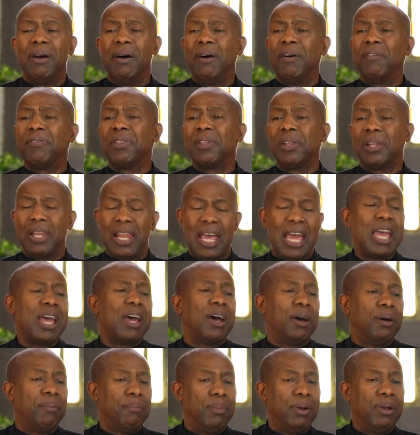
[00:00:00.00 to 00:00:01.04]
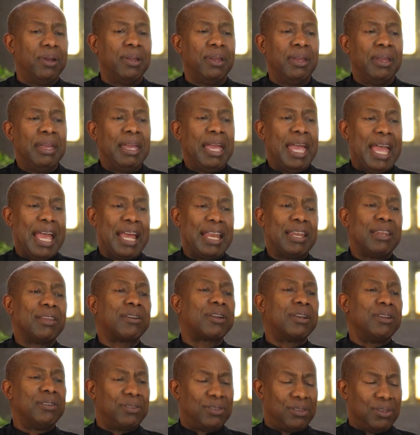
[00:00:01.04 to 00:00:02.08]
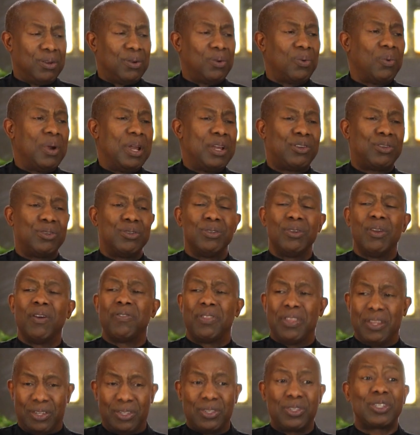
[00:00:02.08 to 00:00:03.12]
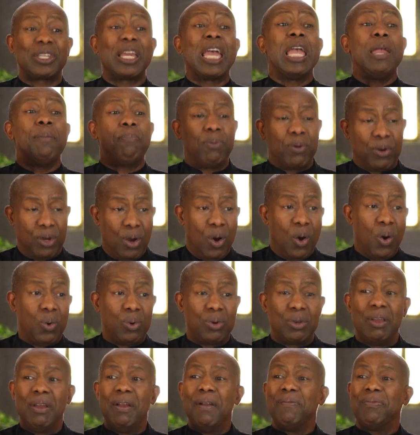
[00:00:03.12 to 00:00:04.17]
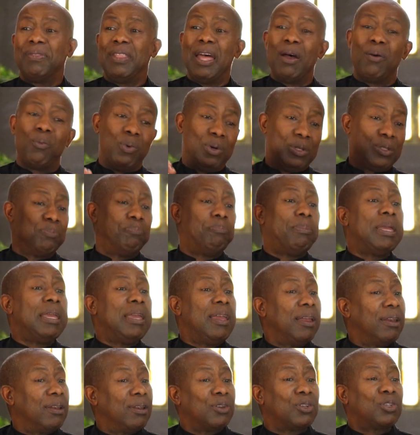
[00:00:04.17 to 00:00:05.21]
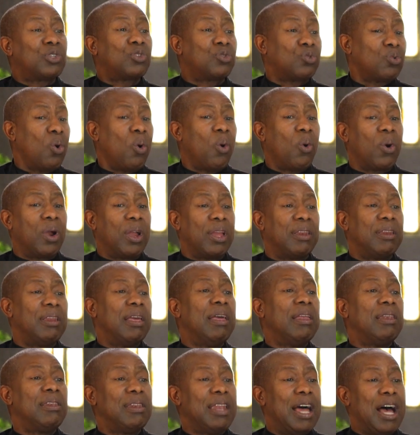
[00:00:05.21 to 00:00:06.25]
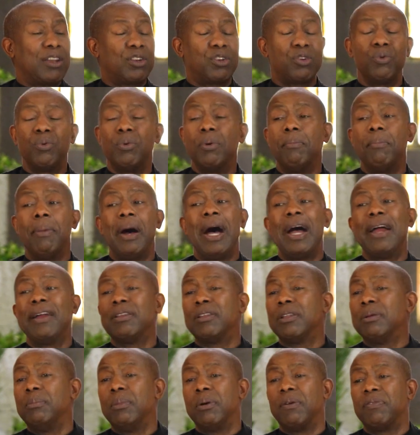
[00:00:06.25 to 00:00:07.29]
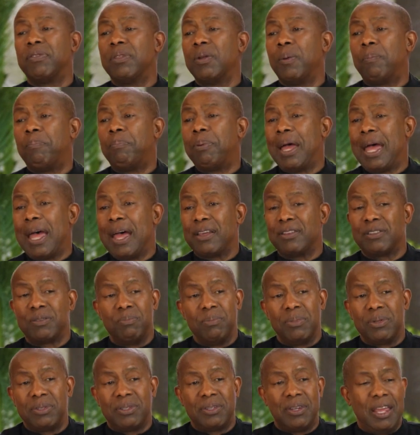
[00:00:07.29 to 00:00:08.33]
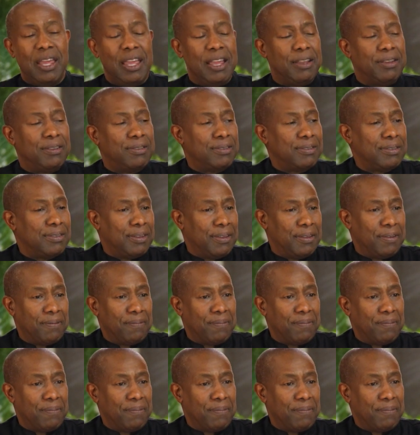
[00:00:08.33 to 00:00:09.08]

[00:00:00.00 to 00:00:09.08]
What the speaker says: of the Lamb and the consideration of the scapegoat that was being destroyed, not to remind them of their past mistakes.